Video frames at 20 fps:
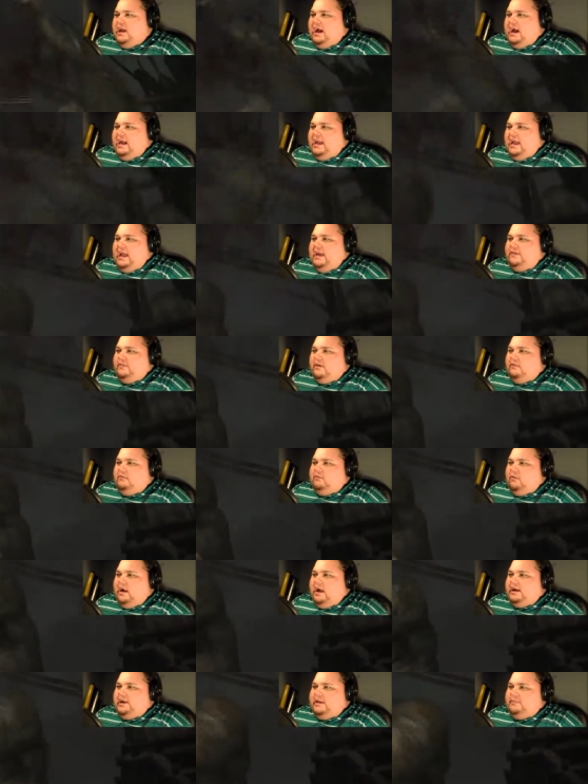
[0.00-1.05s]
I have a
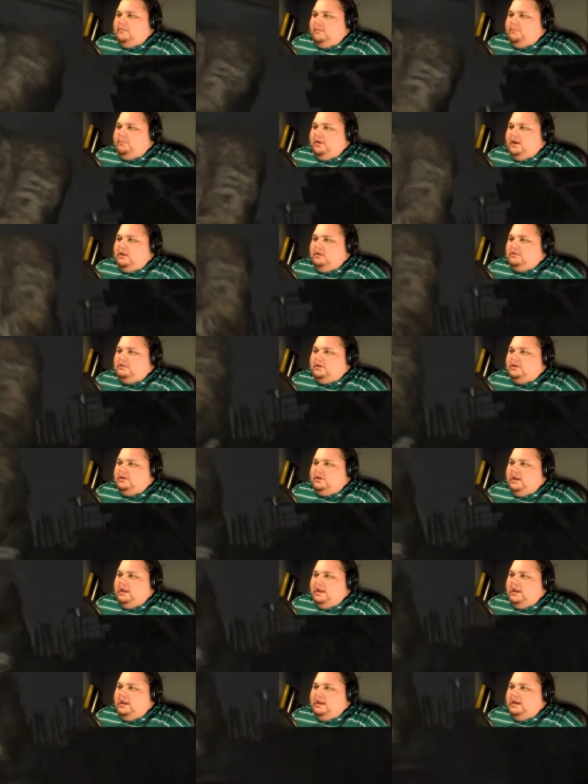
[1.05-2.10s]
rocket-propelled
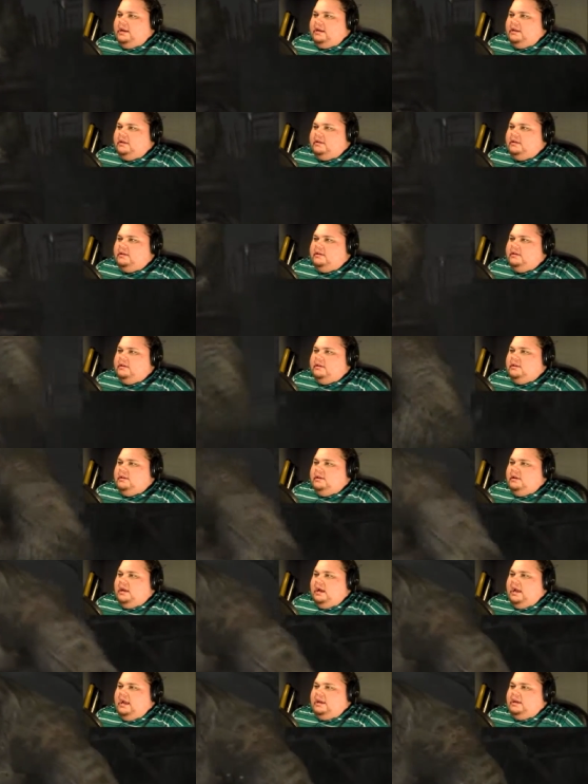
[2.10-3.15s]
grenade.
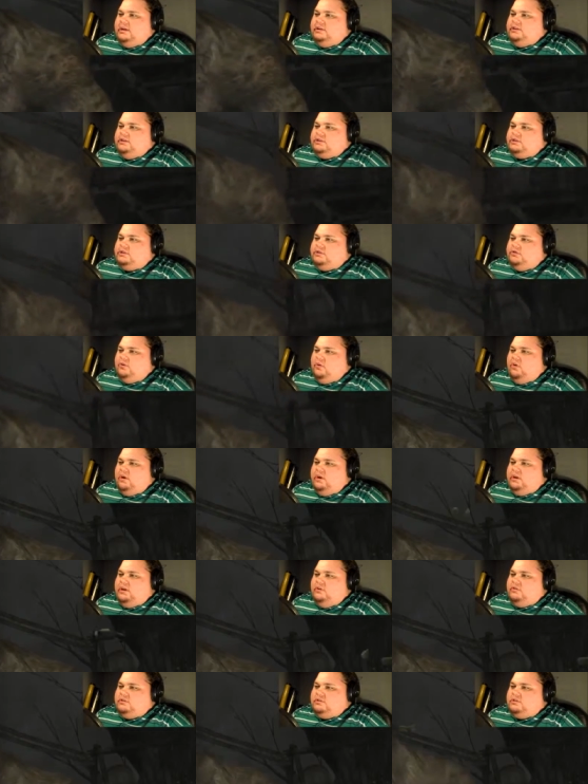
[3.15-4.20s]
I could destroy
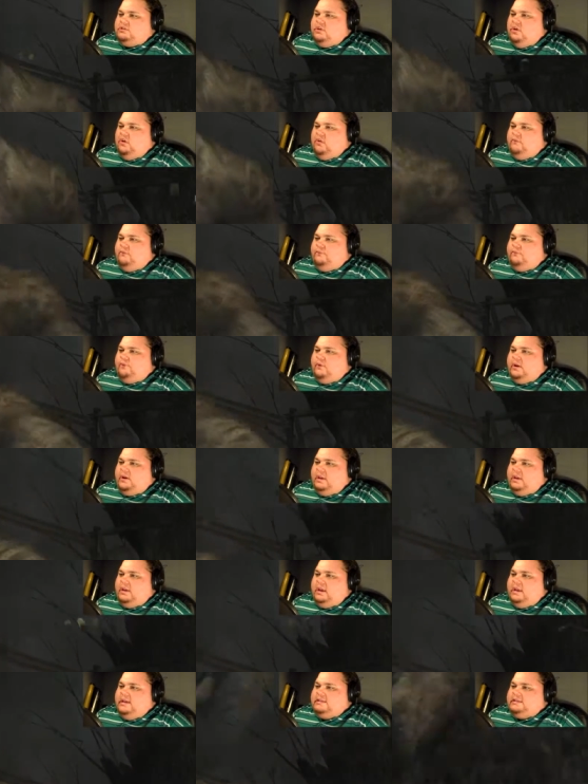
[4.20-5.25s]
you so
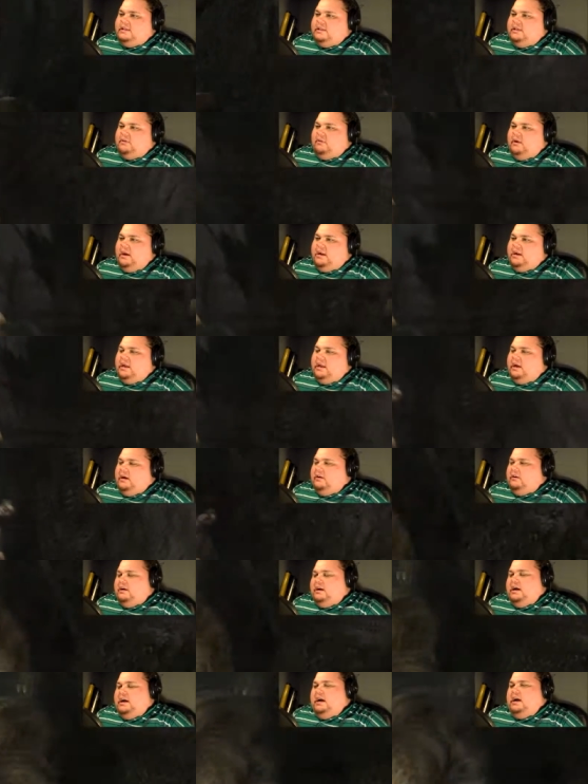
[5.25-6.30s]
freaking easily right now.
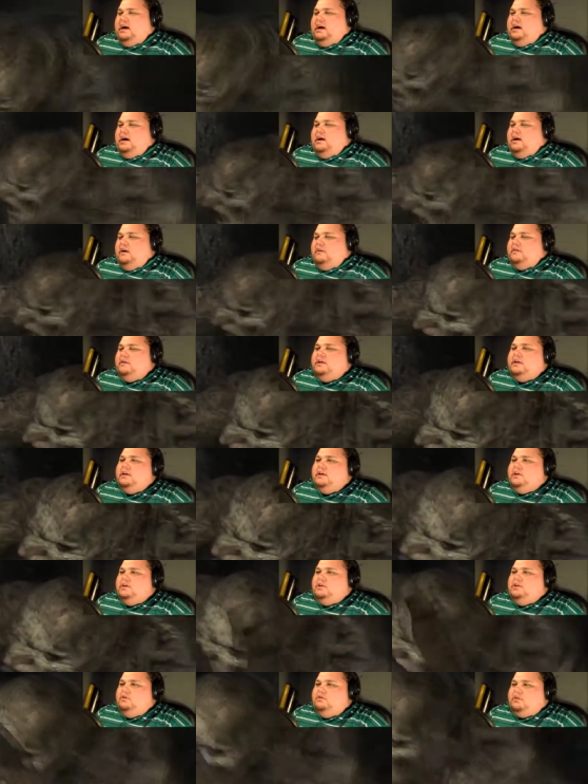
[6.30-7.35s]
Oh,
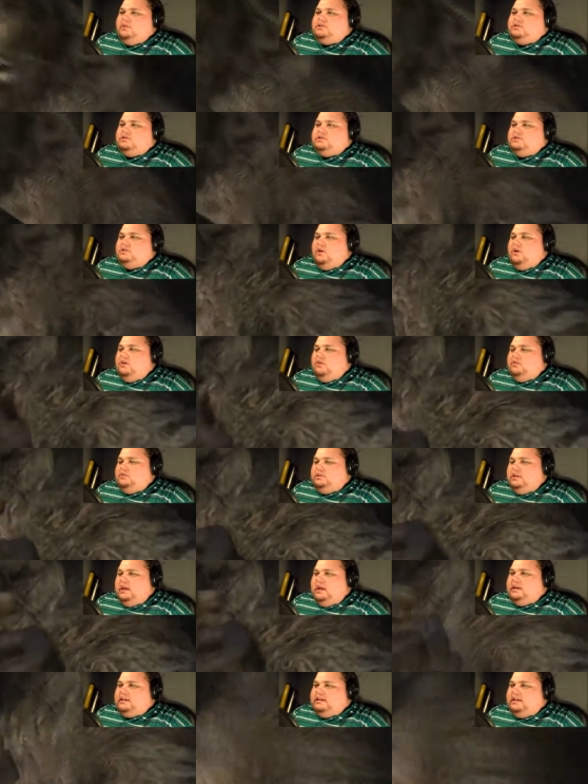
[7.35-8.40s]
you're so
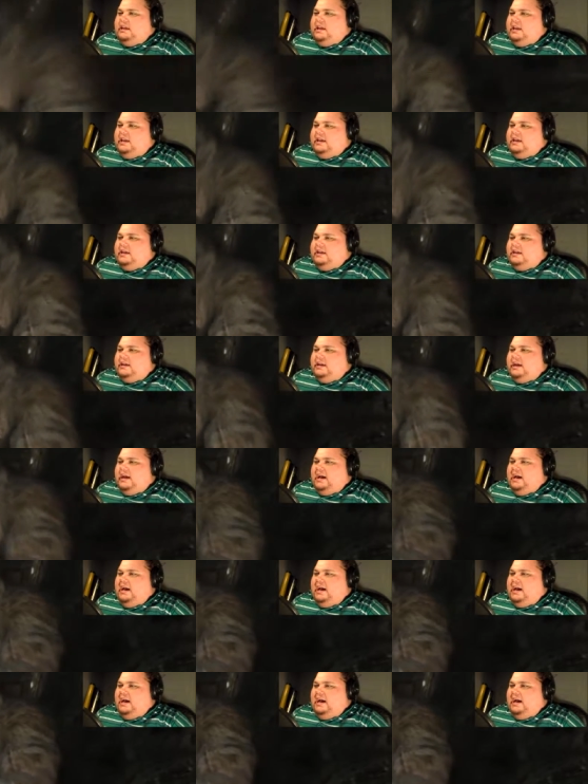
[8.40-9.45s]
lucky.
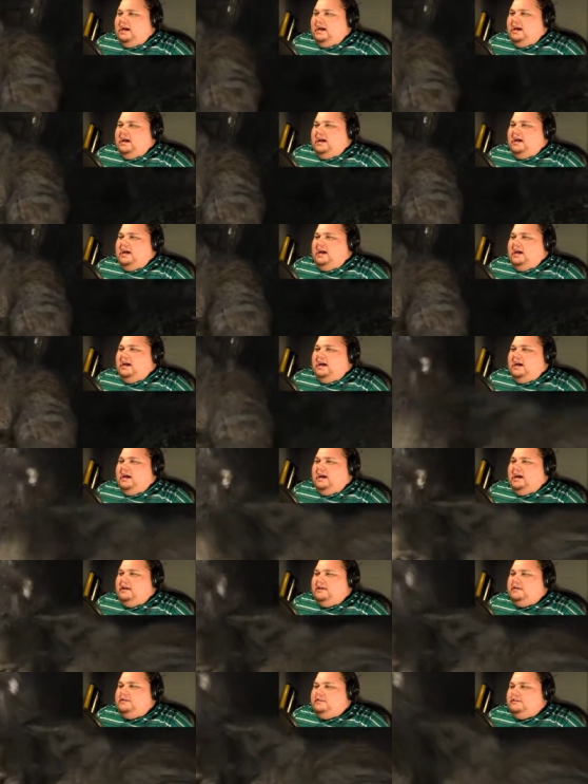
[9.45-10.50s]

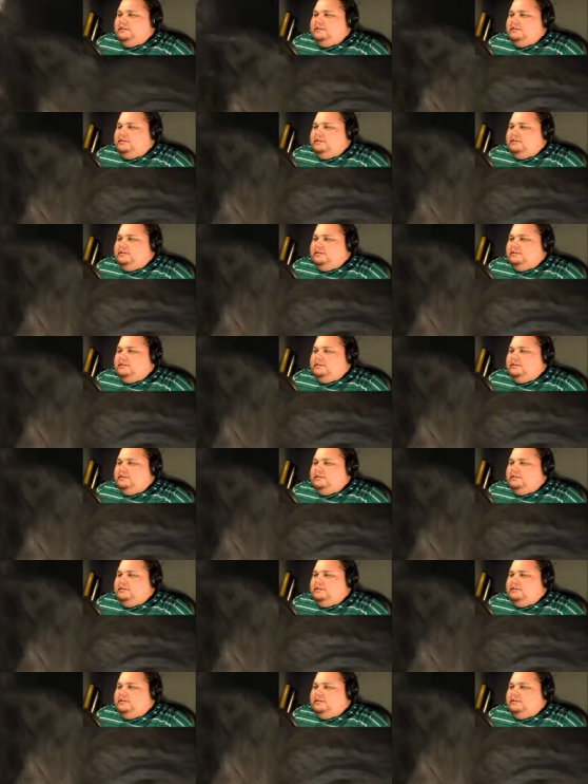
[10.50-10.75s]
Ah.